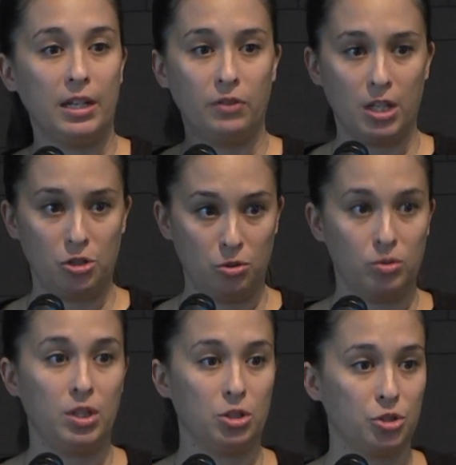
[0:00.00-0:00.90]
and then
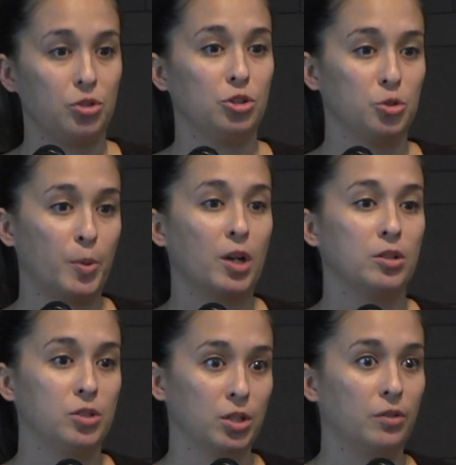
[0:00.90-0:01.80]
use their search bar
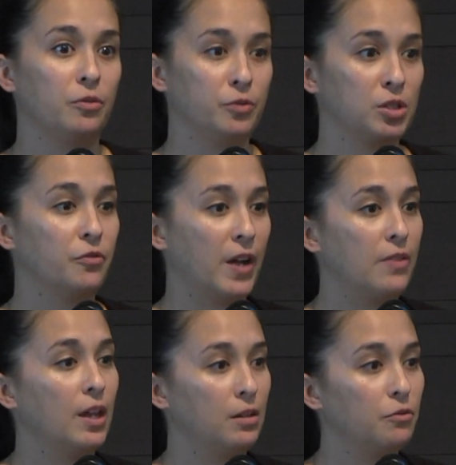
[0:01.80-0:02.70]
to
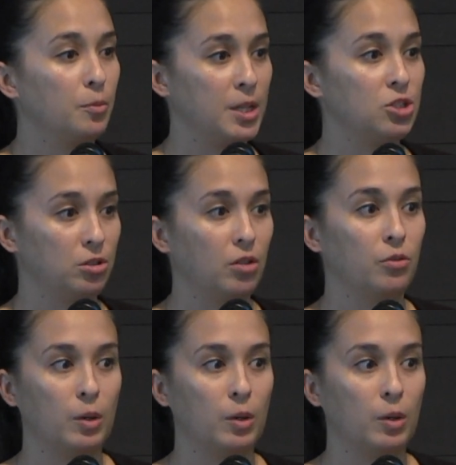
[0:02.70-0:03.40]
find that information on the